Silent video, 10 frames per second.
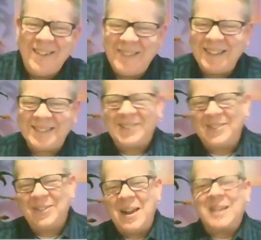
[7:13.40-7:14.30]
that
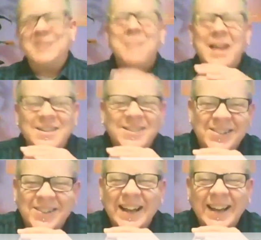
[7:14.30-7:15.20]
story. I can imagine
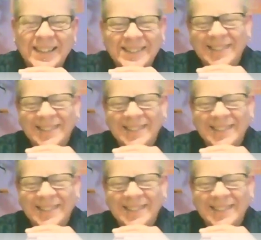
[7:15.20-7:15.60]
you guys.